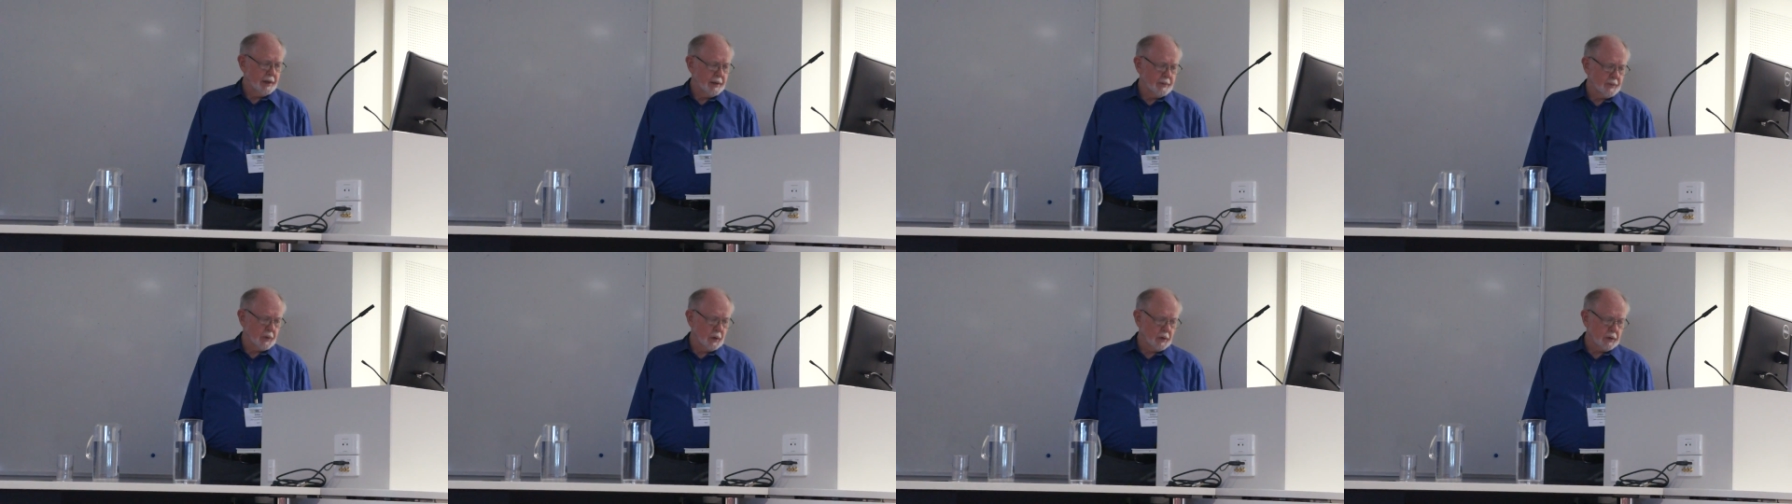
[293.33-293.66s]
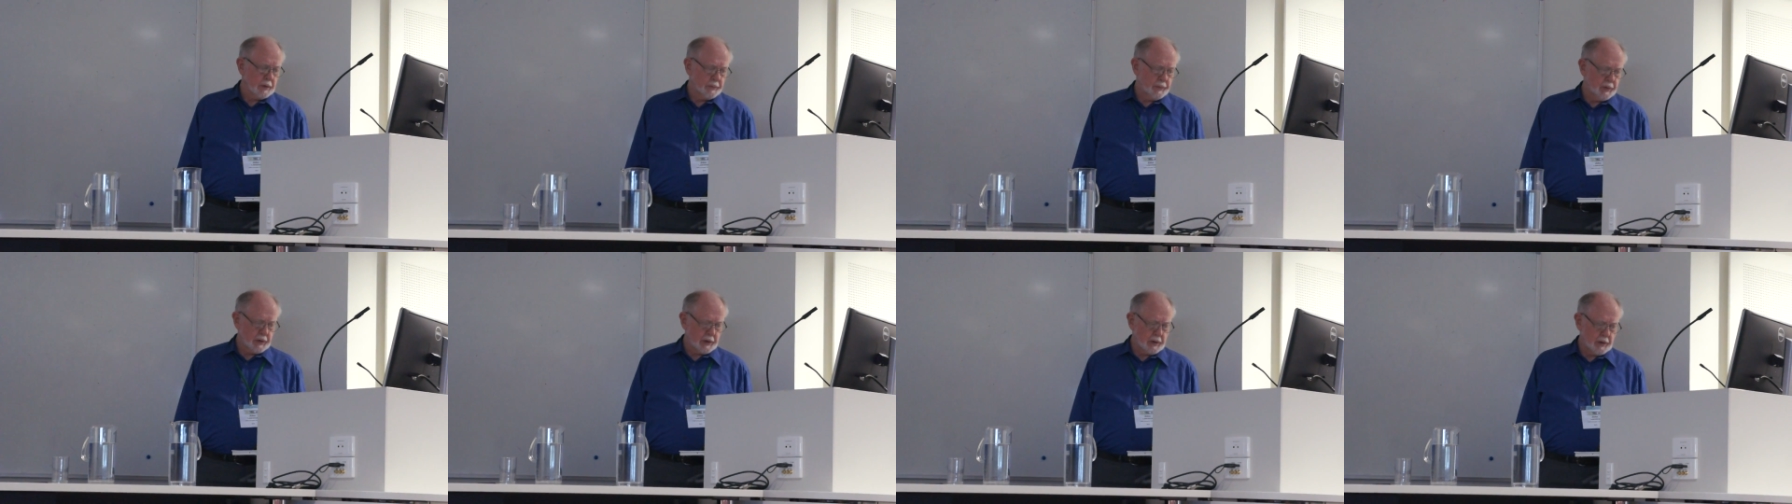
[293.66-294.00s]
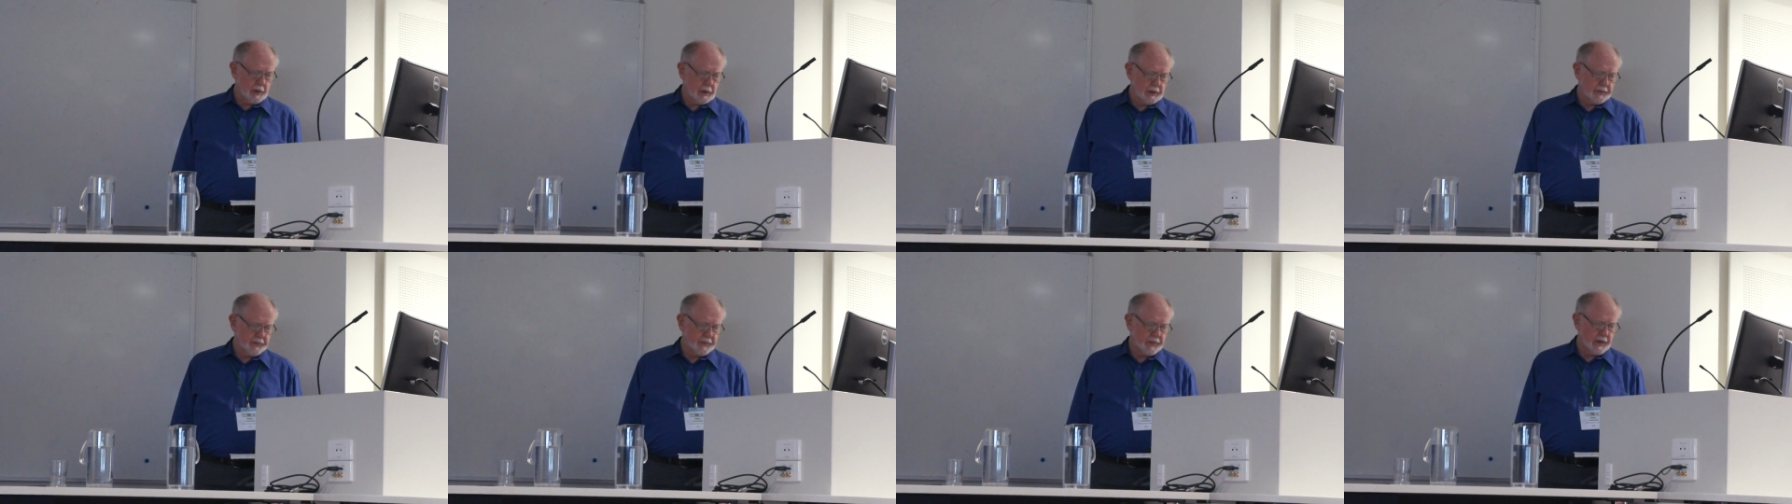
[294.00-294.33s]
wrote a book
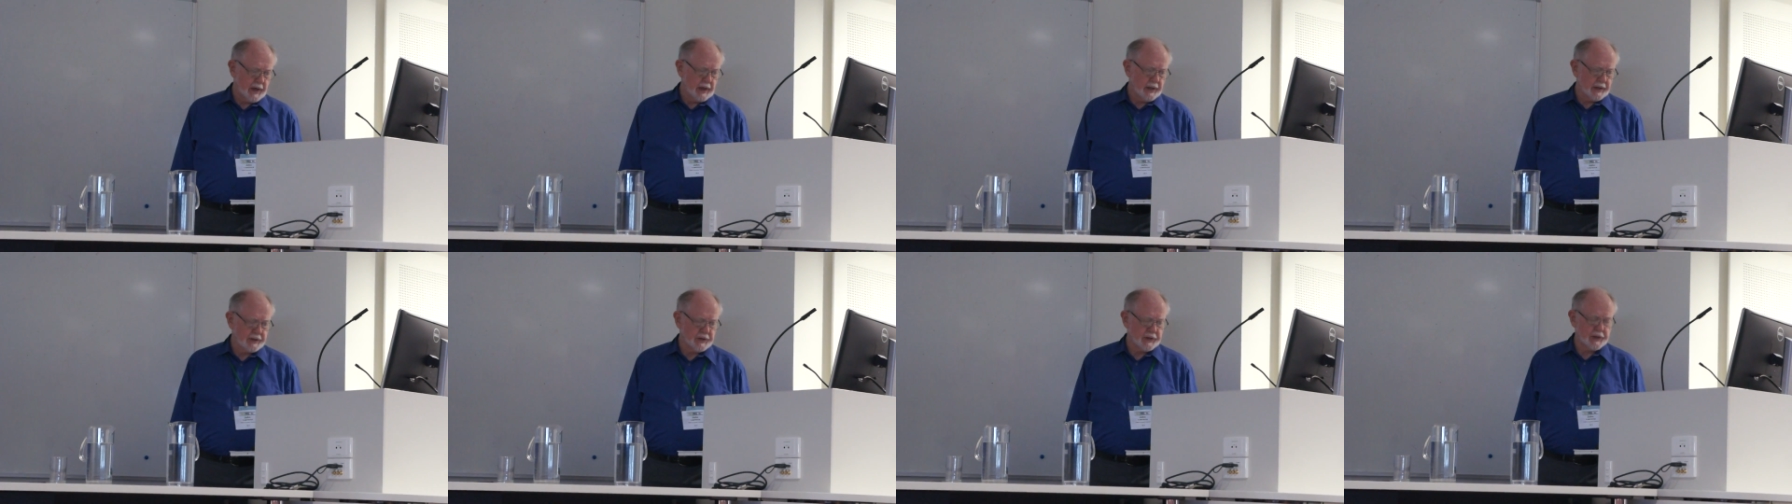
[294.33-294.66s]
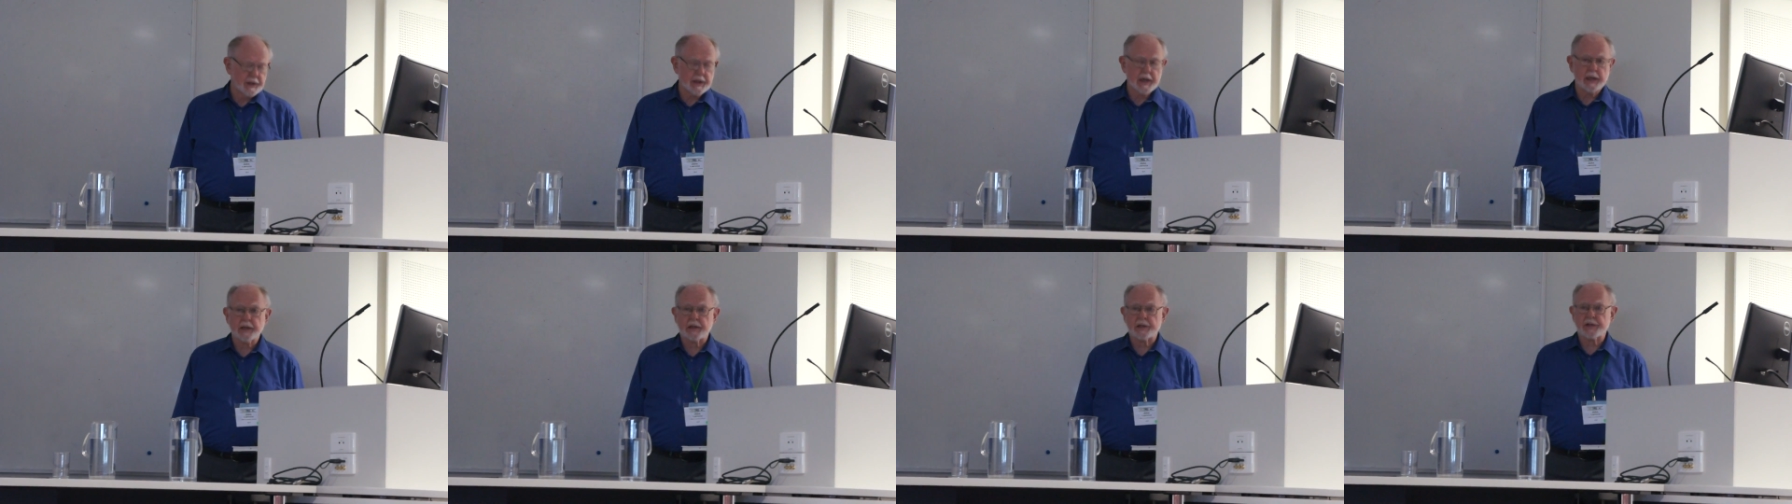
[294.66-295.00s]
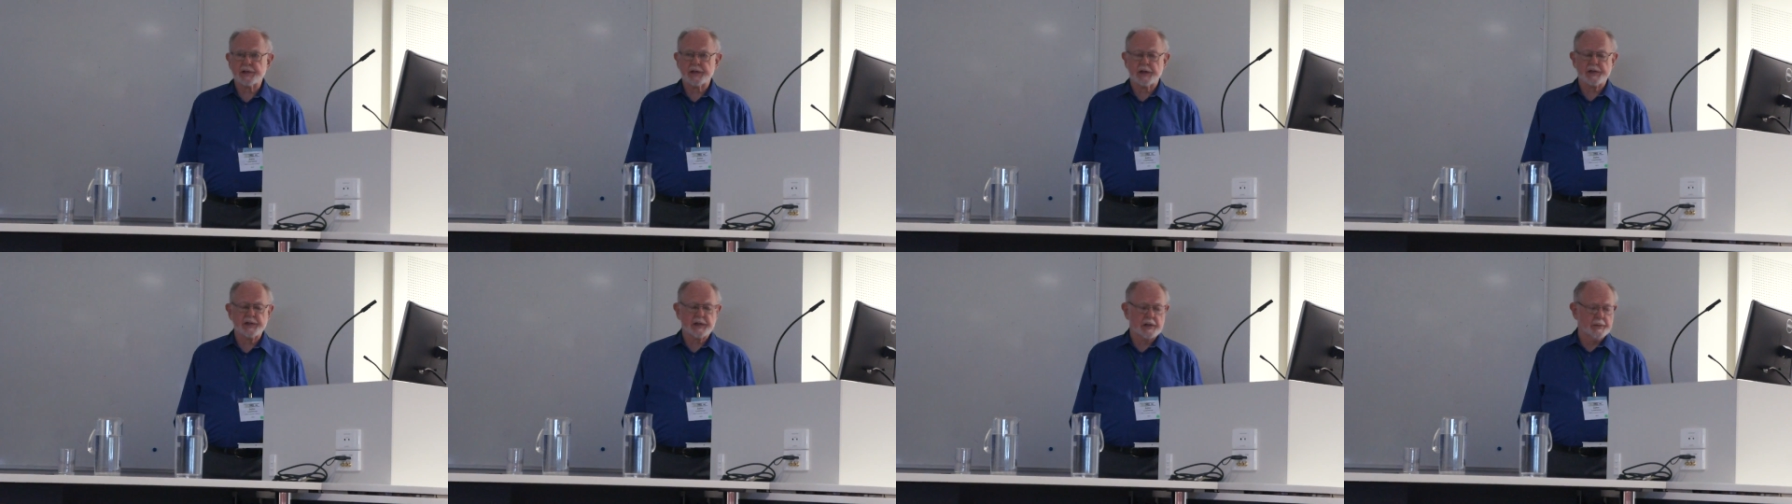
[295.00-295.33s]
called Phylogenetic
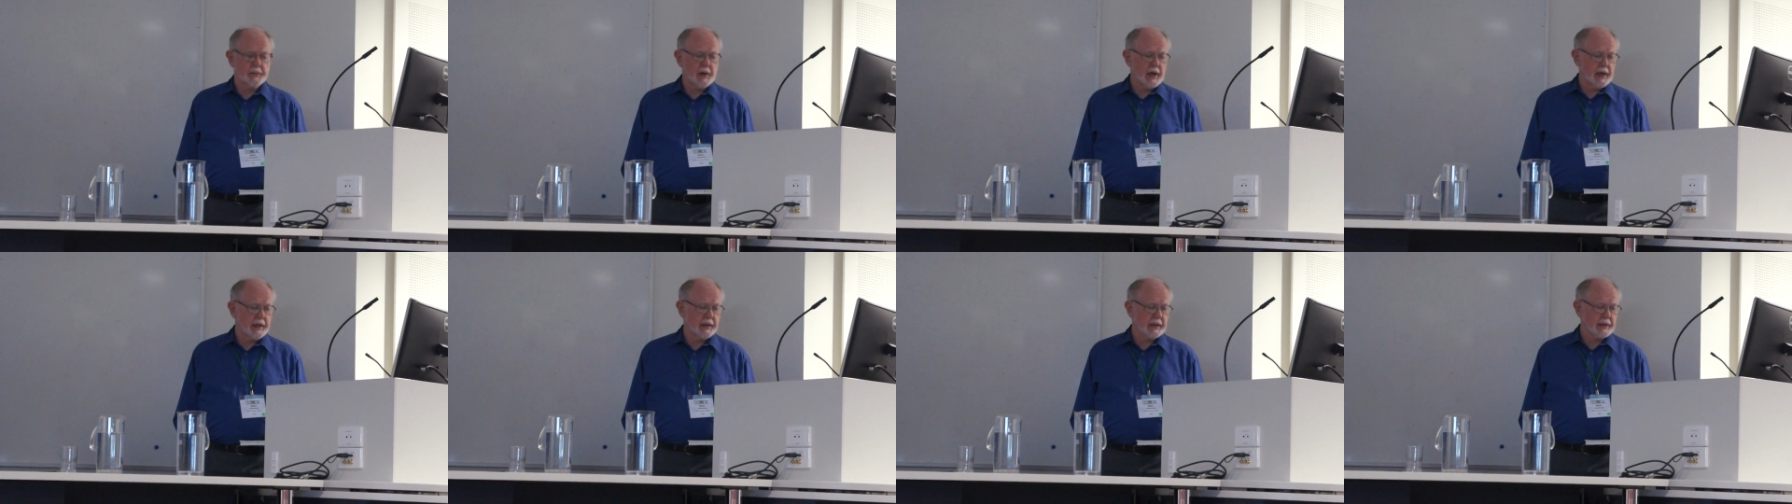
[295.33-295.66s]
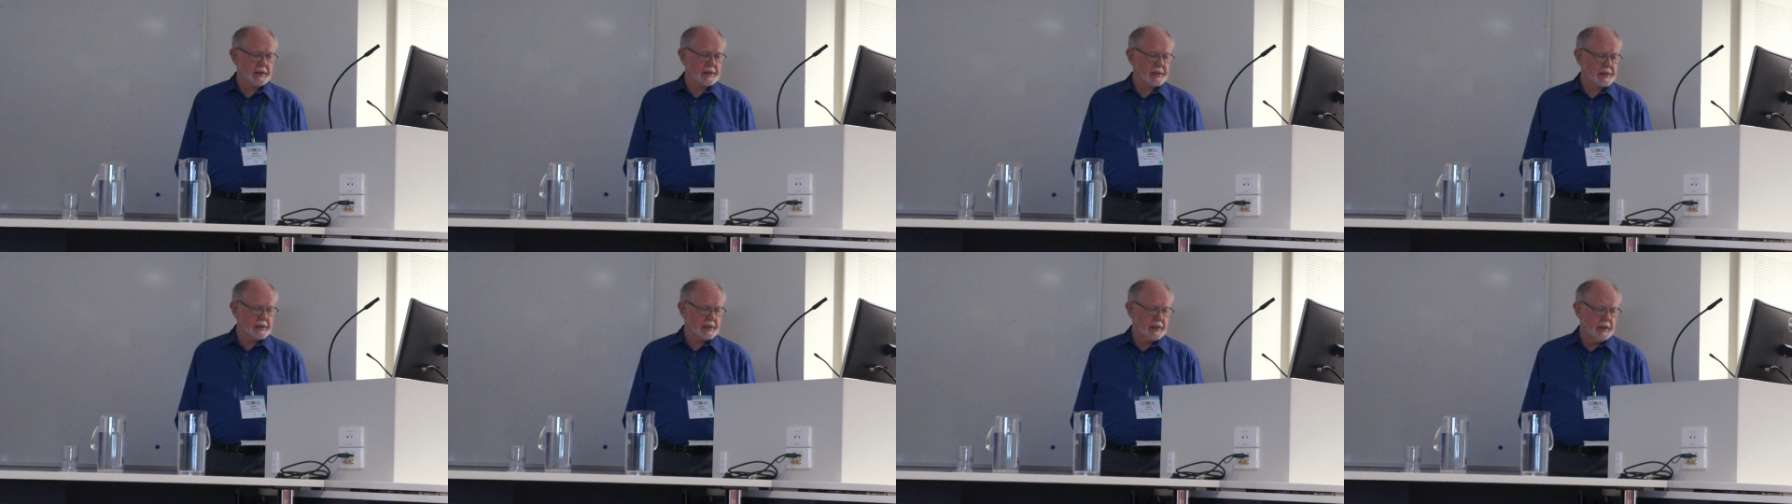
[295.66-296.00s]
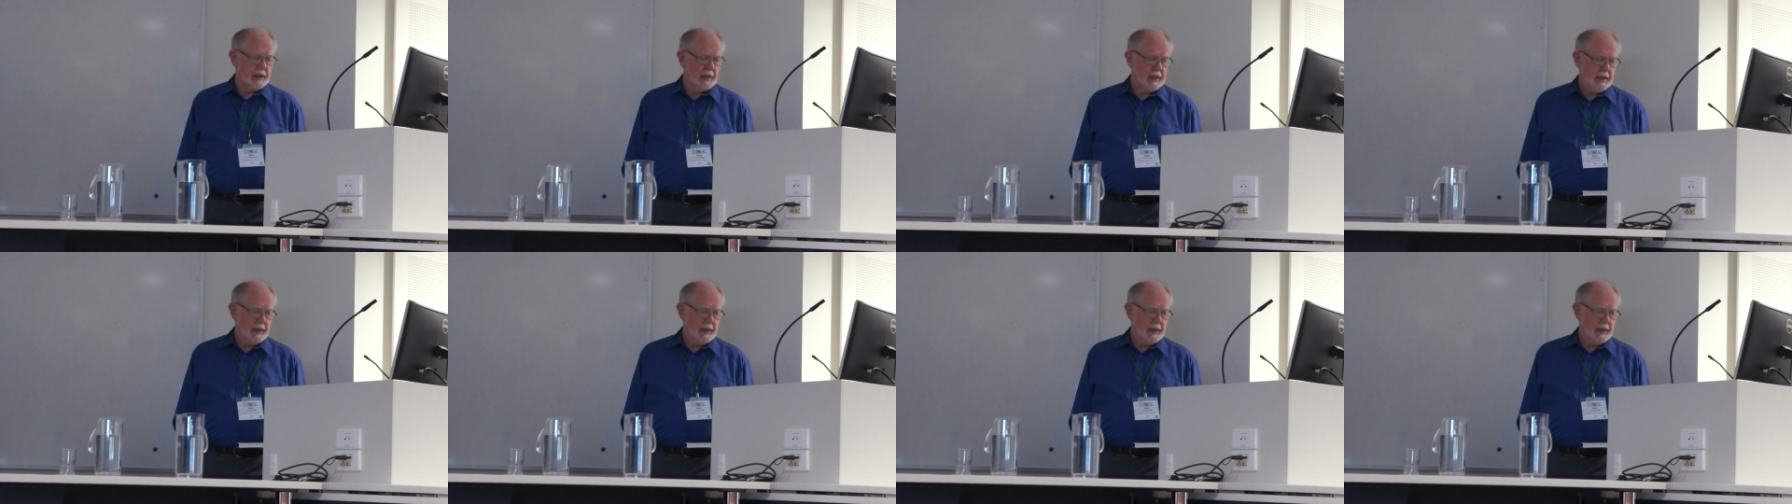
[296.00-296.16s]
Systematics,